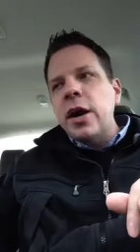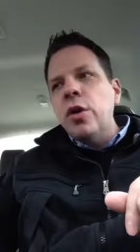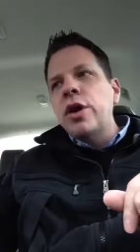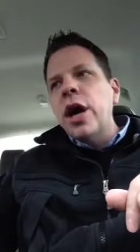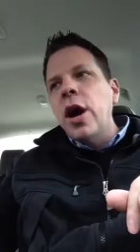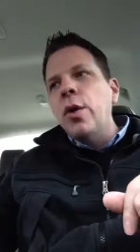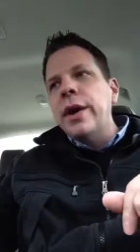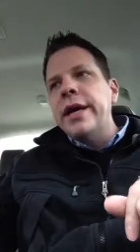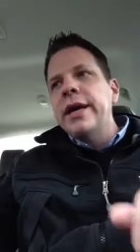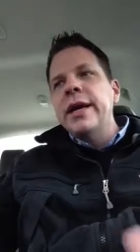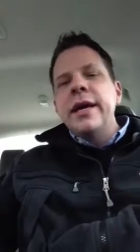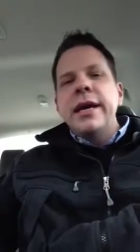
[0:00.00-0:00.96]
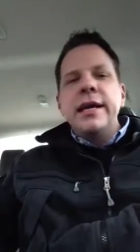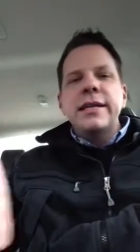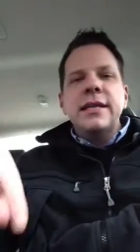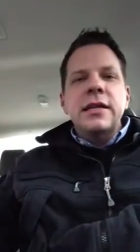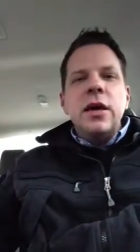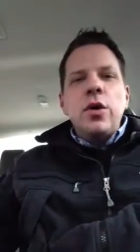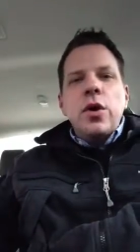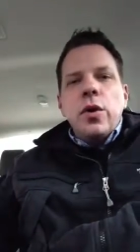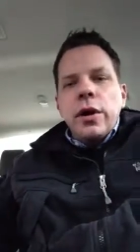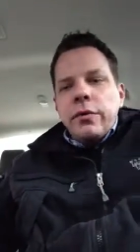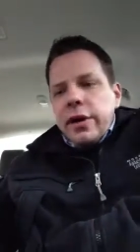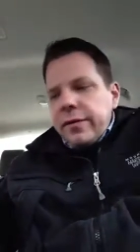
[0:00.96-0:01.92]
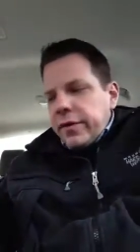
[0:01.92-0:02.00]
Ocoee, And that's like the
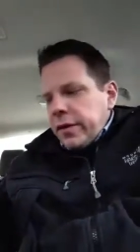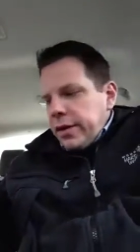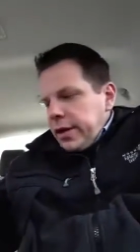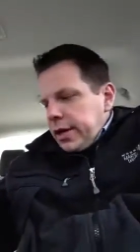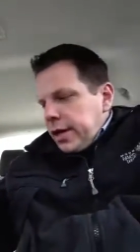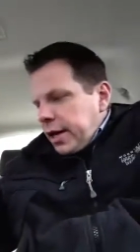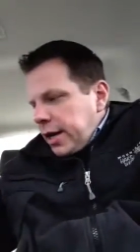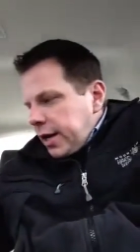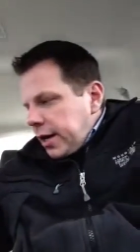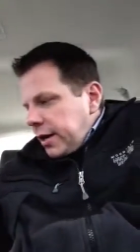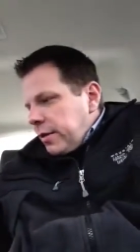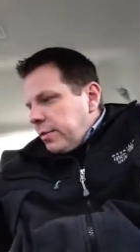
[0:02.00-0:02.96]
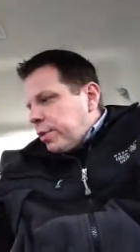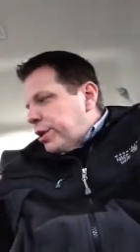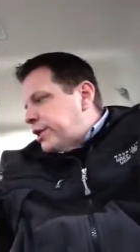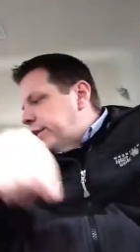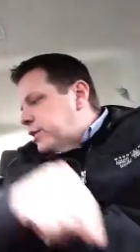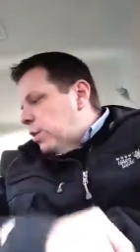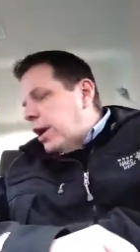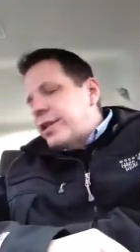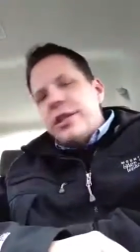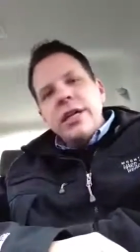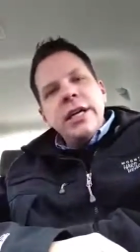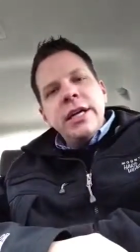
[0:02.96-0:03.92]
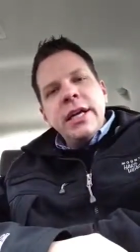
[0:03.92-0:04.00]
Ocoee River. Uh, appreciate you
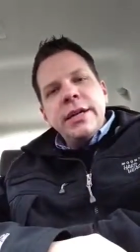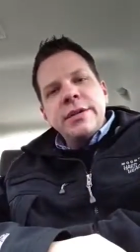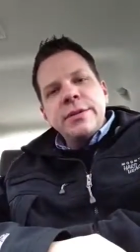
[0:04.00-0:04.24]
watching and